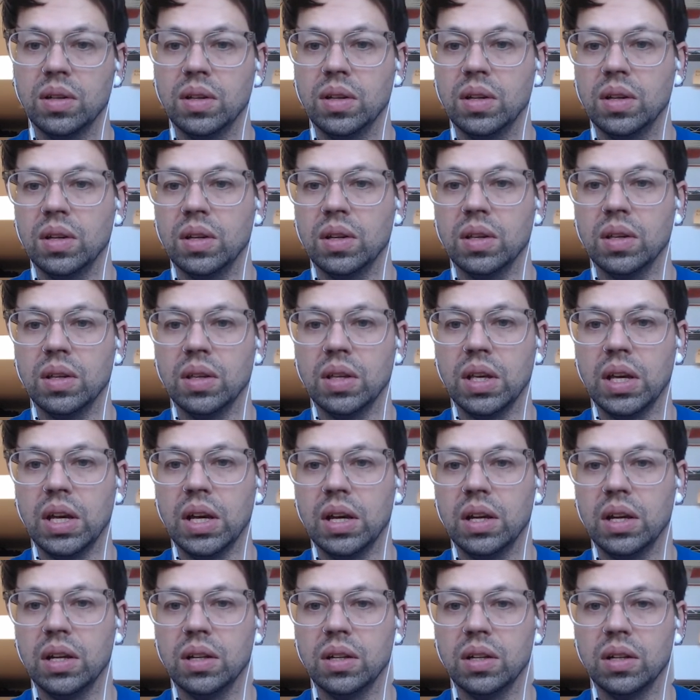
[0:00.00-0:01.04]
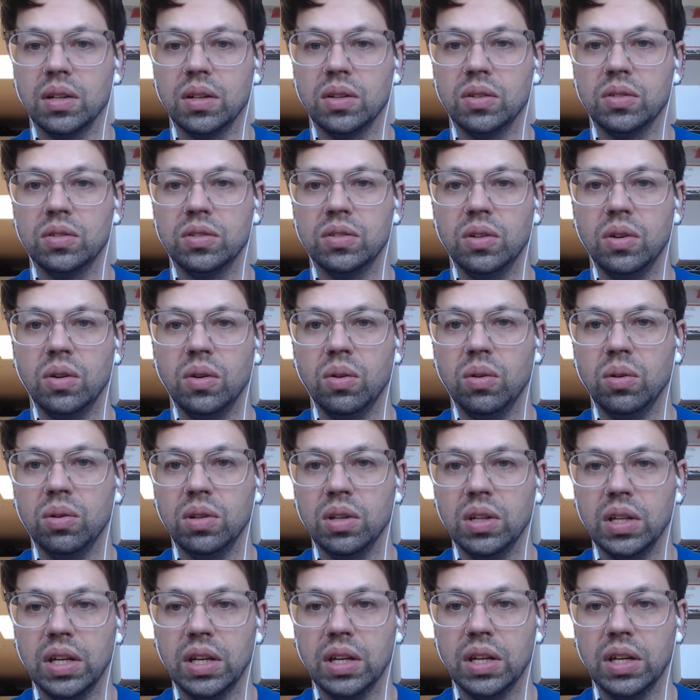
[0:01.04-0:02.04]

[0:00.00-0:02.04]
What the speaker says: yeah, there's no link.